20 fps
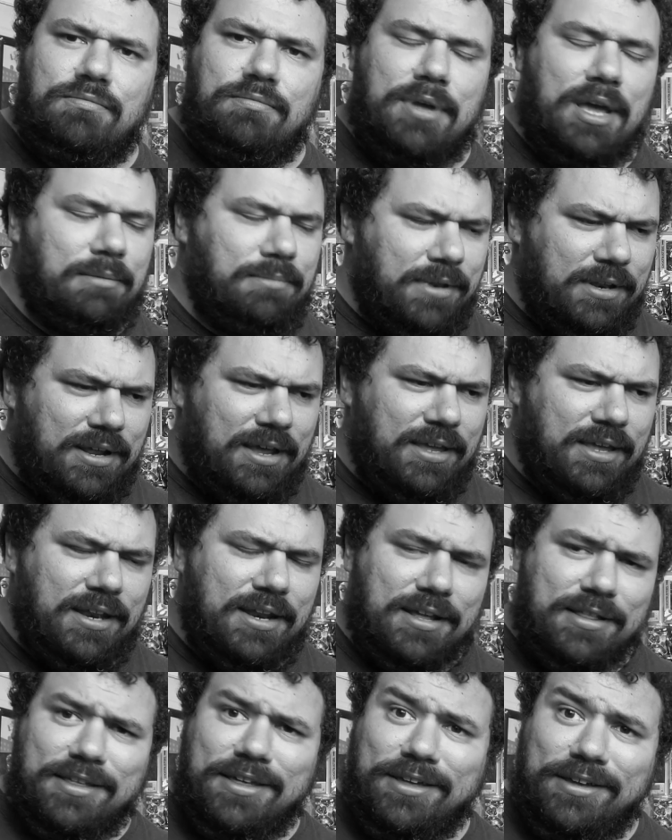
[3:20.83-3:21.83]
I
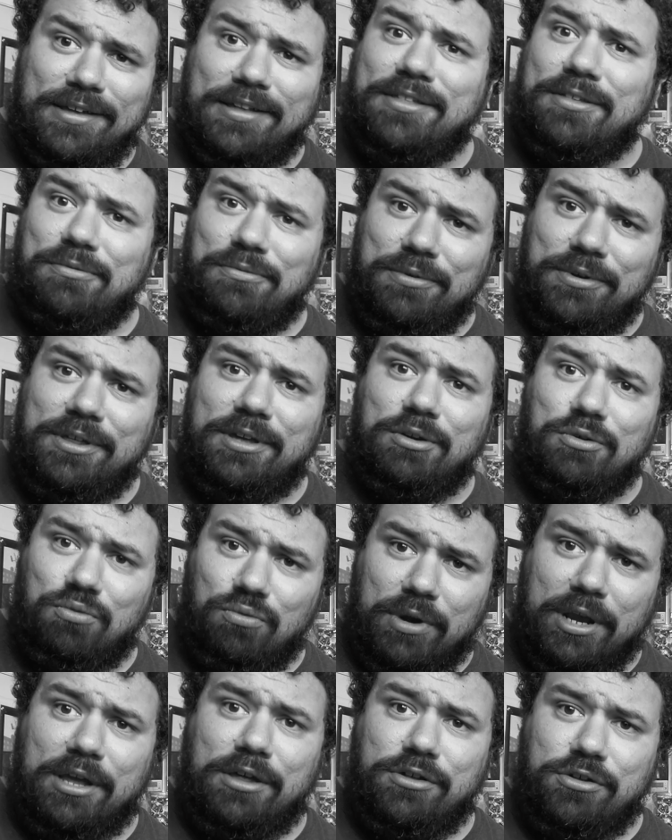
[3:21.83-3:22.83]
cannot tell you, it's a really
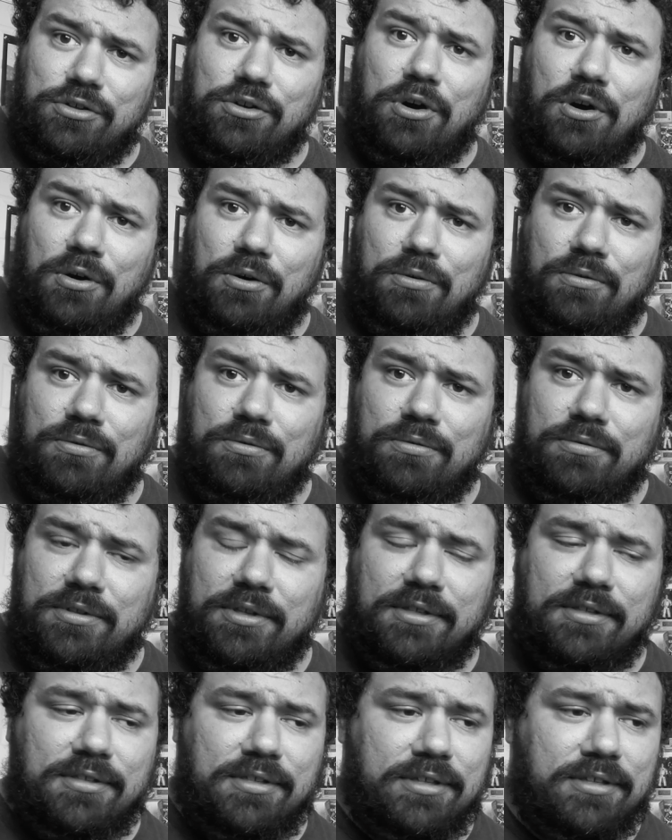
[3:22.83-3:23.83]
great show.
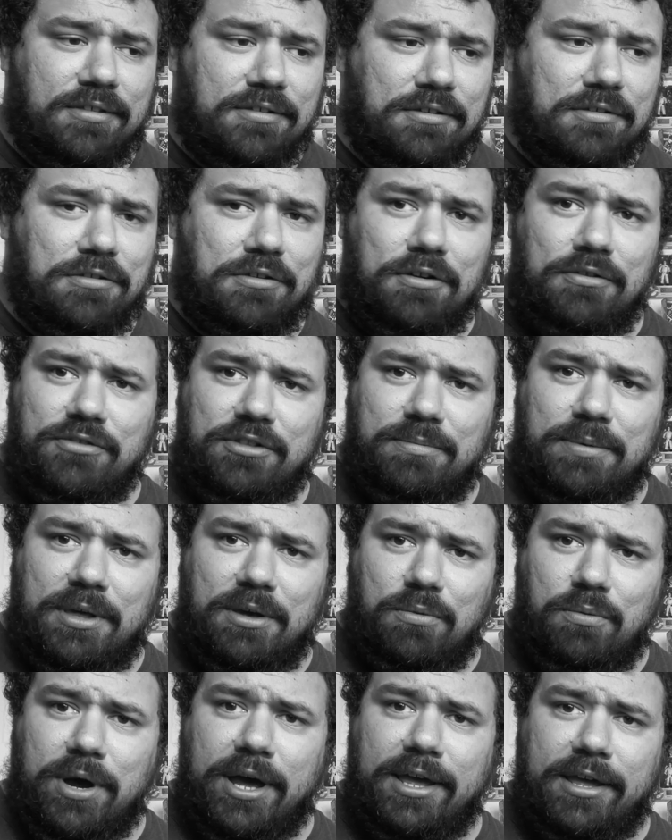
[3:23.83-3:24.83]
This deserves to be
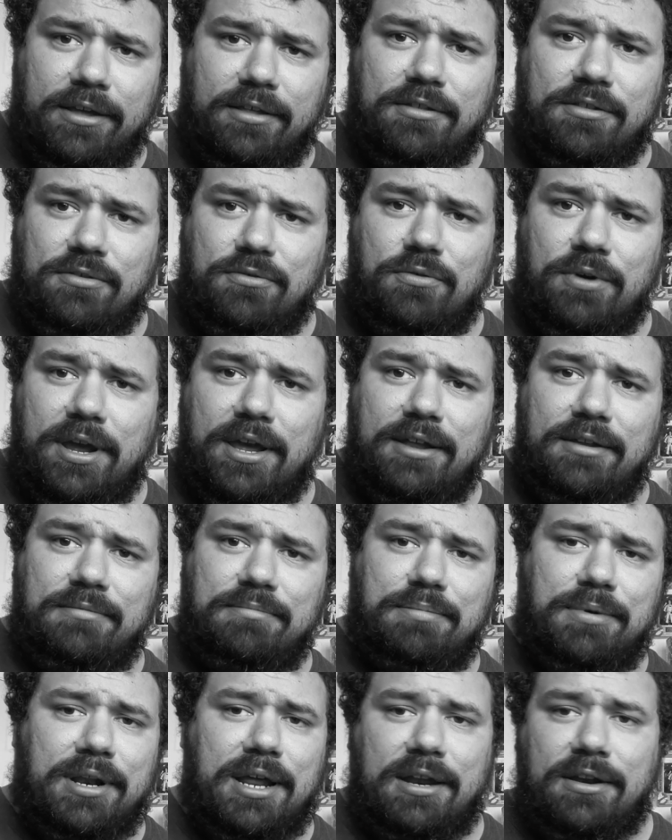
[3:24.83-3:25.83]
a Why It's Great,
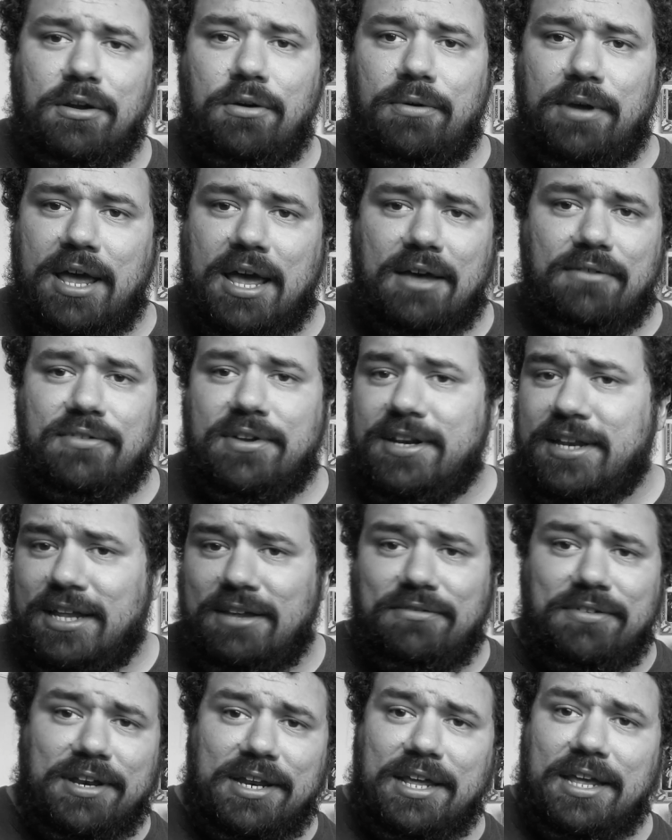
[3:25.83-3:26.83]
but I don't have a
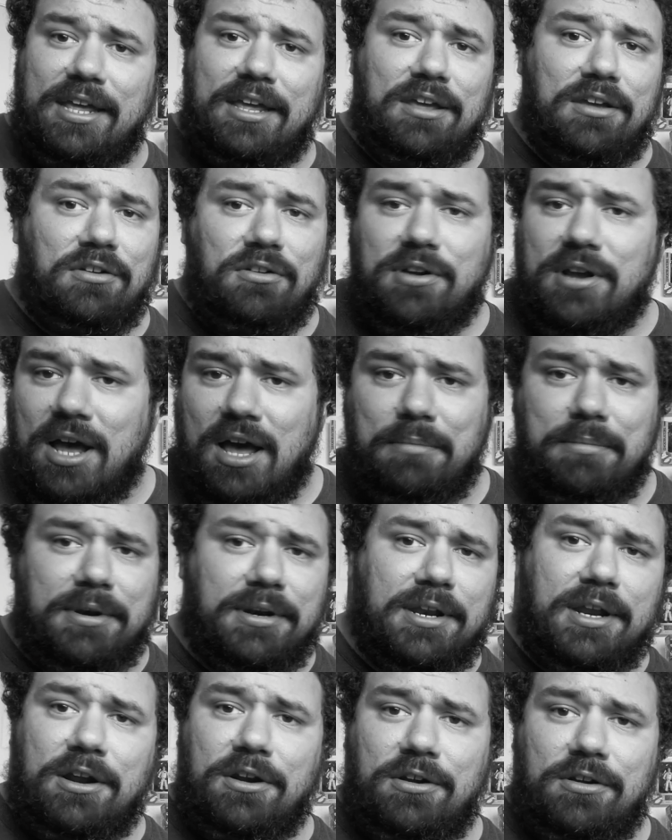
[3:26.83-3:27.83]
DVD or
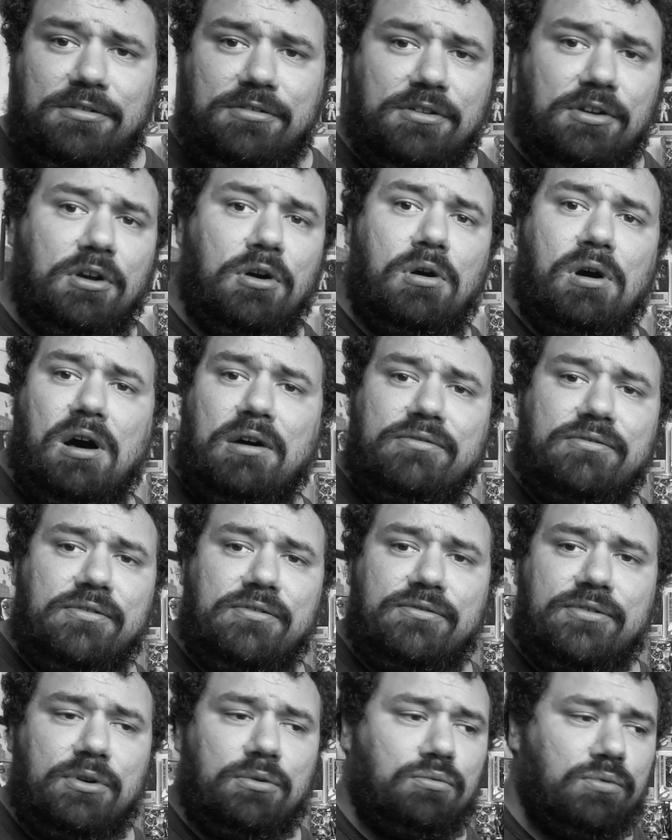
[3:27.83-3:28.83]
commentaries to go off
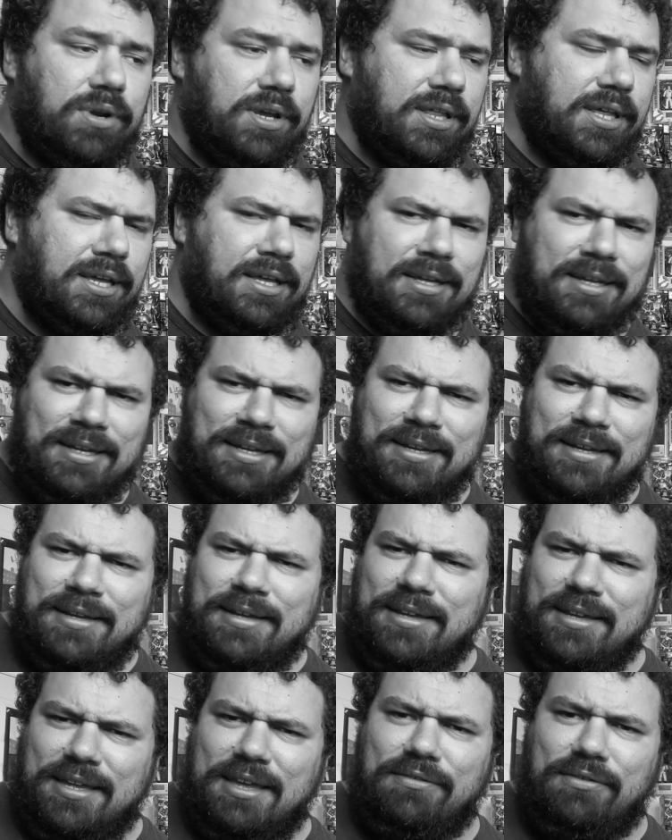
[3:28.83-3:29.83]
of to really
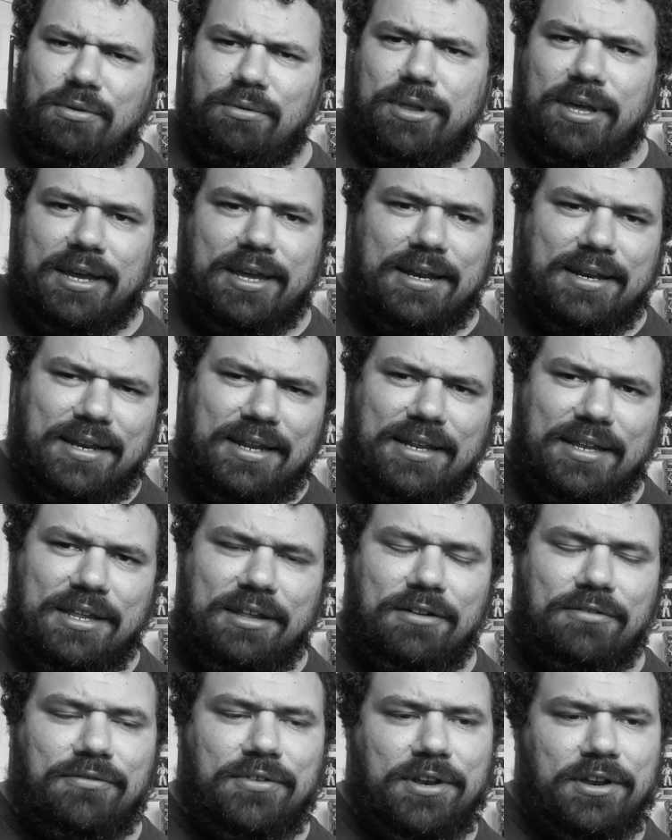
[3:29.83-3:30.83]
give you like a
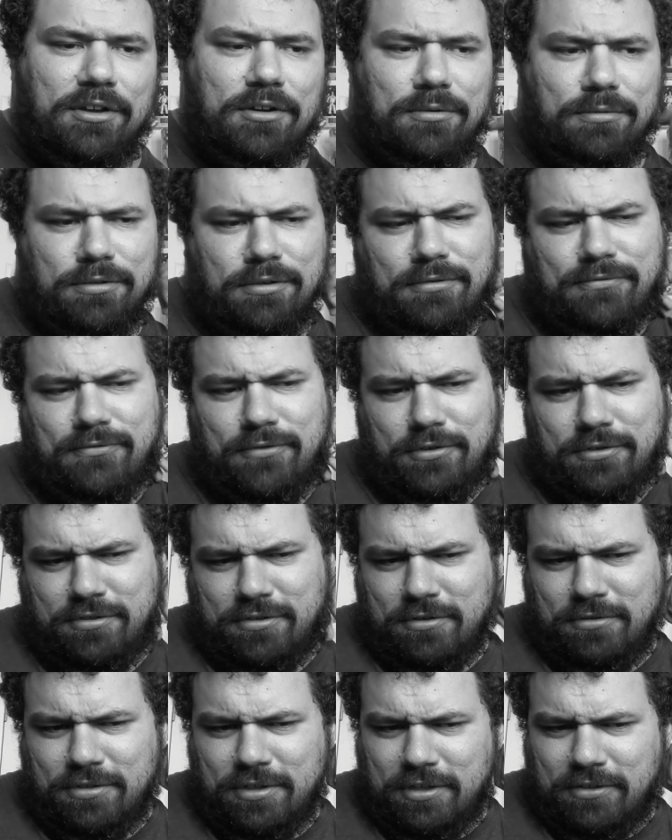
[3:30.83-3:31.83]
detailed video just
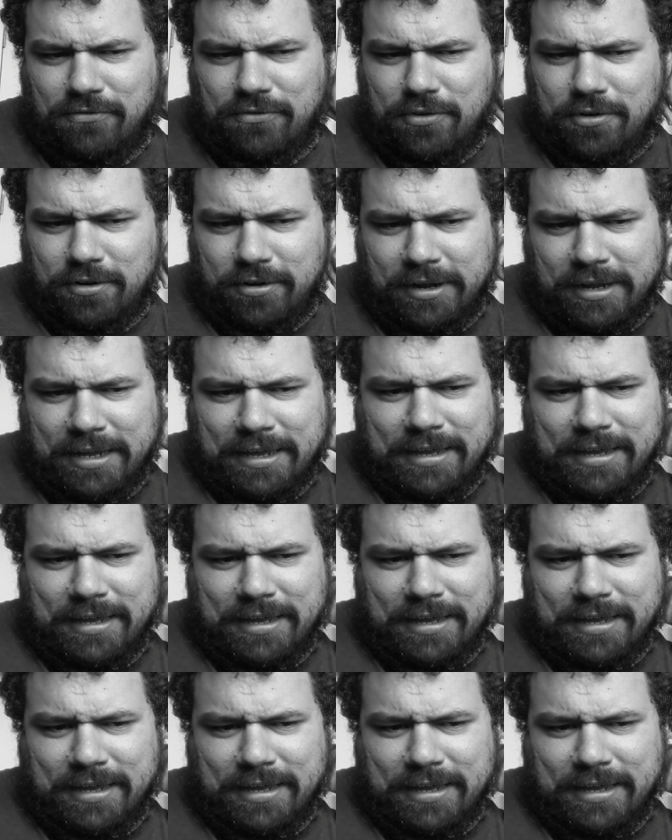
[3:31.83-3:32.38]
for